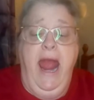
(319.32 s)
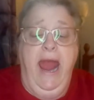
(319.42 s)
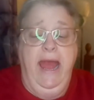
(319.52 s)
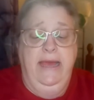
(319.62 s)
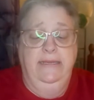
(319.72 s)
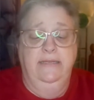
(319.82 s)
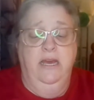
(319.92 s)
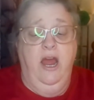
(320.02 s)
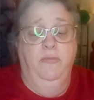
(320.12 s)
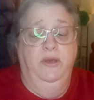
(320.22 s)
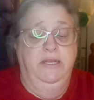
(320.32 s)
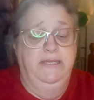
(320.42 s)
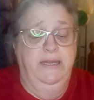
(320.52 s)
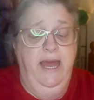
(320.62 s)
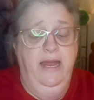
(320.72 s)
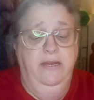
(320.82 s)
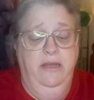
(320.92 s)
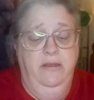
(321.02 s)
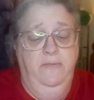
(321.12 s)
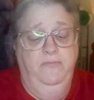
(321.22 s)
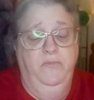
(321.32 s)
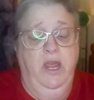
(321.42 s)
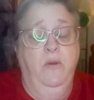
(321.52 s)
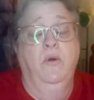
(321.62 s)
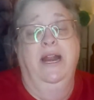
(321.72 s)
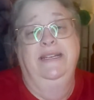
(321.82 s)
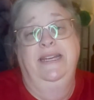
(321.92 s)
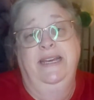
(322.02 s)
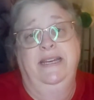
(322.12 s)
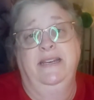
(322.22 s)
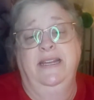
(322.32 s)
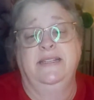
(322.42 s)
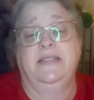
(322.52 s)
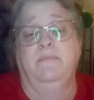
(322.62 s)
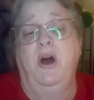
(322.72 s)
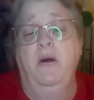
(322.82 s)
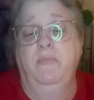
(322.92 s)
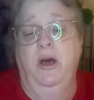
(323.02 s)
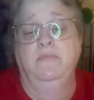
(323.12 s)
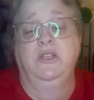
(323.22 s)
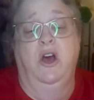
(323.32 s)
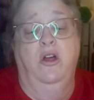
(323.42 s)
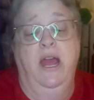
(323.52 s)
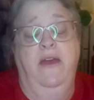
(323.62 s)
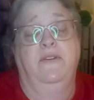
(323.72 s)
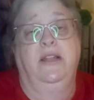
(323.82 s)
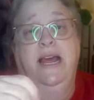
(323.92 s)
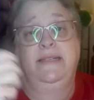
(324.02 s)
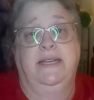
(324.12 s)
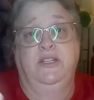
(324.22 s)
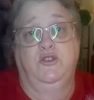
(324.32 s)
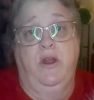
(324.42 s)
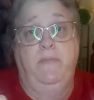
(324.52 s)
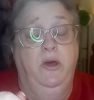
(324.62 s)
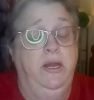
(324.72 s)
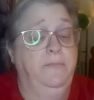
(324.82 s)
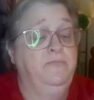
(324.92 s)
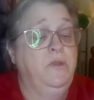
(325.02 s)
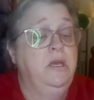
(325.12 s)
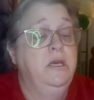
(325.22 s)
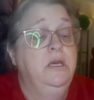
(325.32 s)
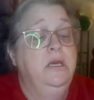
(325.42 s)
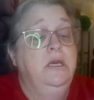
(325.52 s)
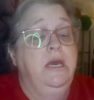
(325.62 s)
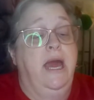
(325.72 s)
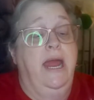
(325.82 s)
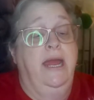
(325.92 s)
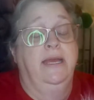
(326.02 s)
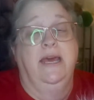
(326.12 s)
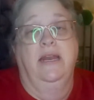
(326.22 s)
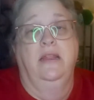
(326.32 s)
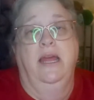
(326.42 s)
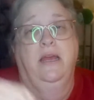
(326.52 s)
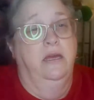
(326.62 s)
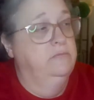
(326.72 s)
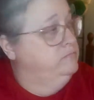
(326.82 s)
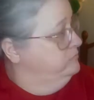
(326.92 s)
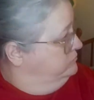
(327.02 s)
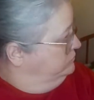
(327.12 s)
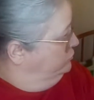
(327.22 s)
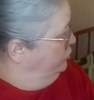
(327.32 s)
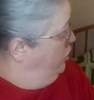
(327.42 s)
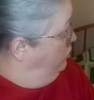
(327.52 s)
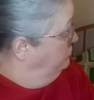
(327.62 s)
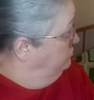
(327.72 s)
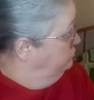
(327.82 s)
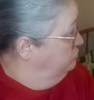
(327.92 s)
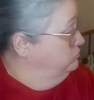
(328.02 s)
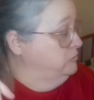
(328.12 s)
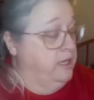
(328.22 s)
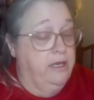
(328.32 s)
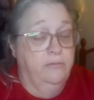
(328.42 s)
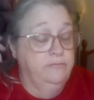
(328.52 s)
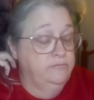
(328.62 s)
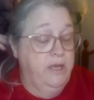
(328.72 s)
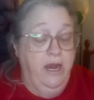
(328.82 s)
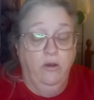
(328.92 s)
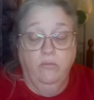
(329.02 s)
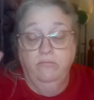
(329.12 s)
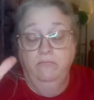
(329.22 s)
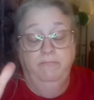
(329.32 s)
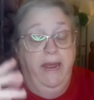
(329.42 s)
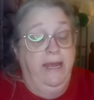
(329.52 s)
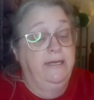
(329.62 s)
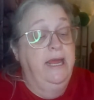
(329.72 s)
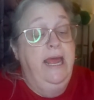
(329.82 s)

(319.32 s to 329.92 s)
And I hope you can see that. And what I did is the pom-poms all have an elastic strap on it. And kind of like a yarn, like a hair band.